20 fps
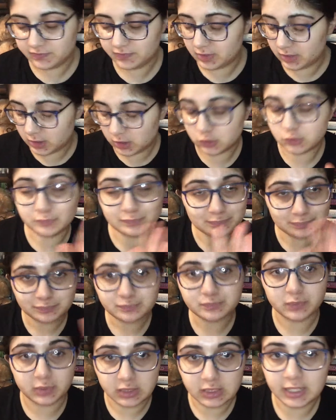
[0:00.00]
video.
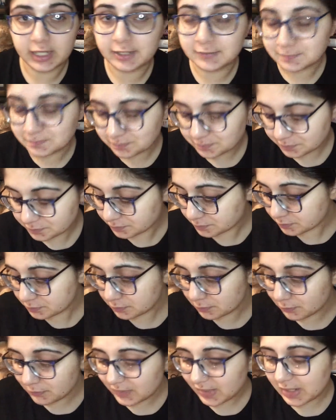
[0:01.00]
Yeah.
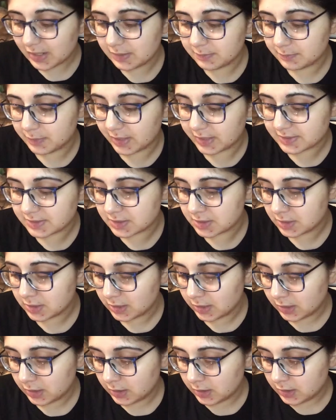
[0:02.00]
But
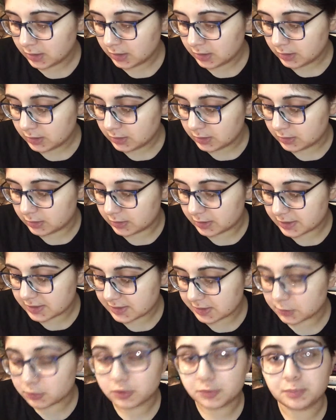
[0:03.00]
there is
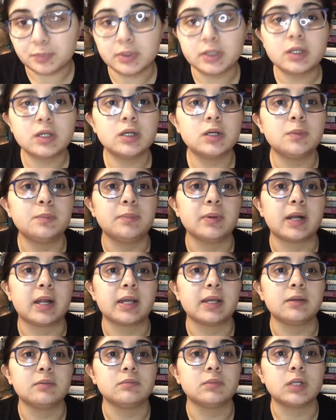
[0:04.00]
a group book, but I
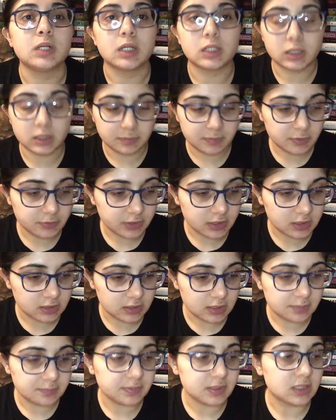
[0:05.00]
am not going to be reading
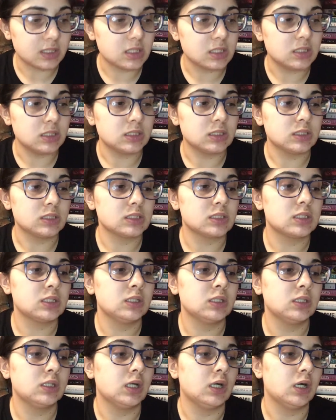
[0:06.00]
that because
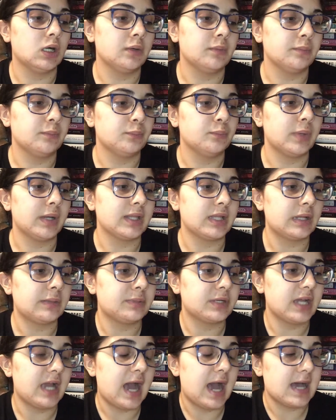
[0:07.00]
my
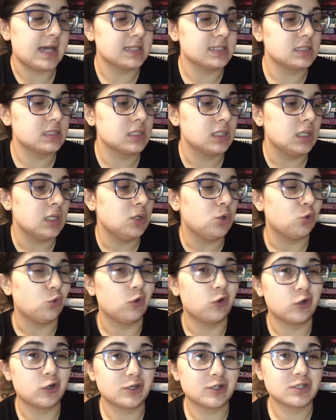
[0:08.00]
library has
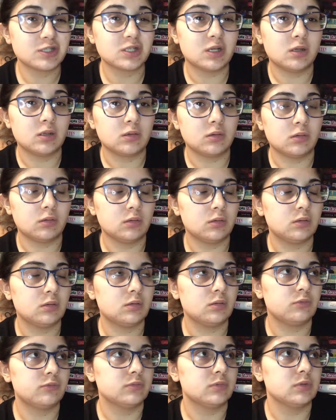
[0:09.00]
orders on,
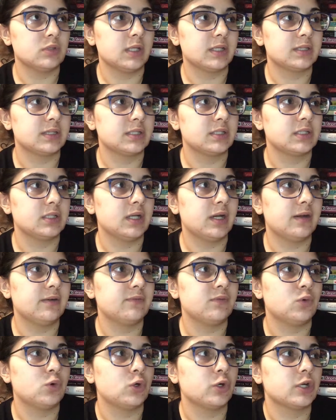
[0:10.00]
like, they have
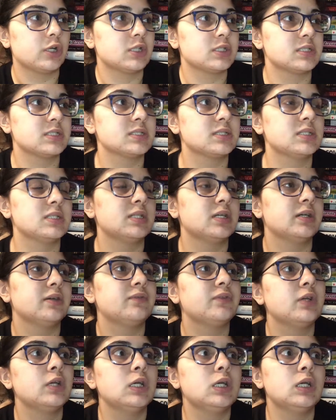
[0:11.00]
orders and stuff